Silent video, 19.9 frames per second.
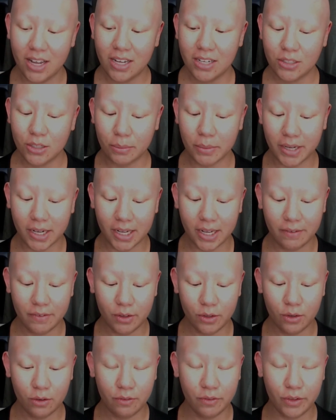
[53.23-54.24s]
So I'm going to give
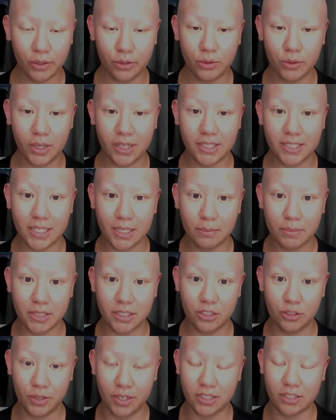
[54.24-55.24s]
you a few tips and
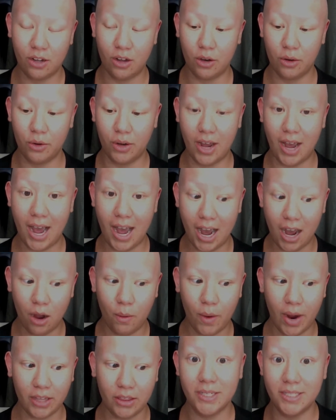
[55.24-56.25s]
tricks on how
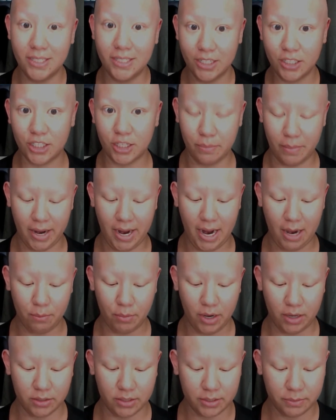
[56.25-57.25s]
I position my
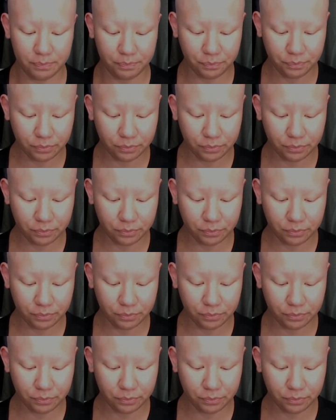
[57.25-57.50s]
eyebrows.